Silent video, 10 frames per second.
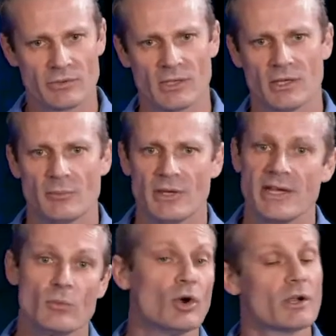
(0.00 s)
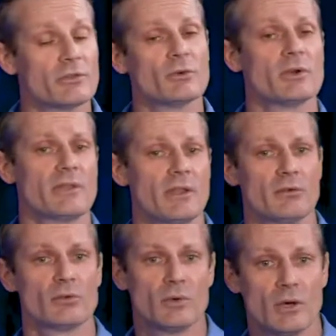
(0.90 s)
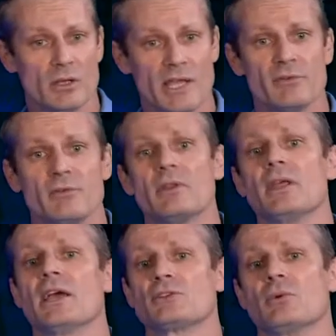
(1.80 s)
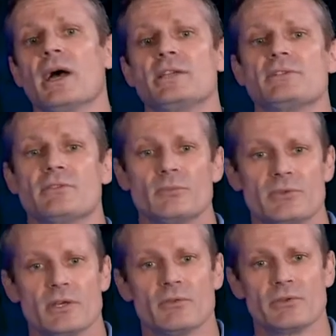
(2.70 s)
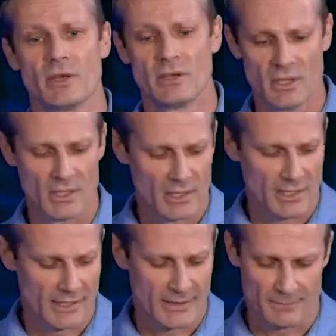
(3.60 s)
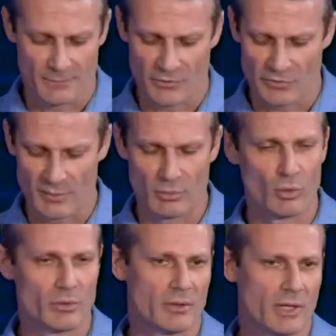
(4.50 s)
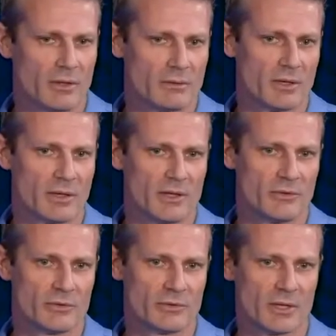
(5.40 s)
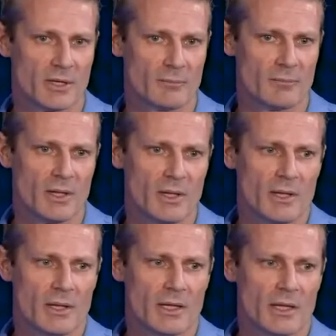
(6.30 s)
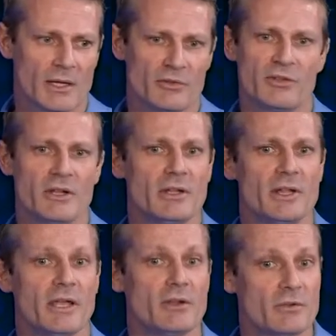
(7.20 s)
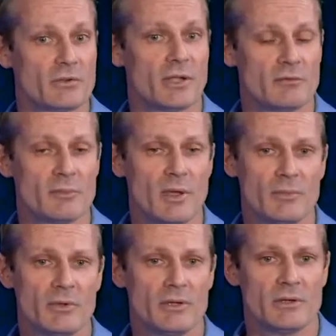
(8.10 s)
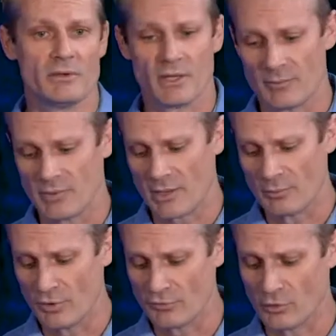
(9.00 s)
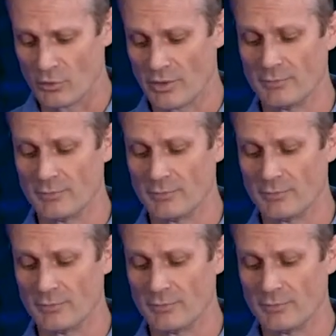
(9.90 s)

but any workers who attend there as well, even the actual agents themselves. So it's very important that these are considered and remembered and move forward with it.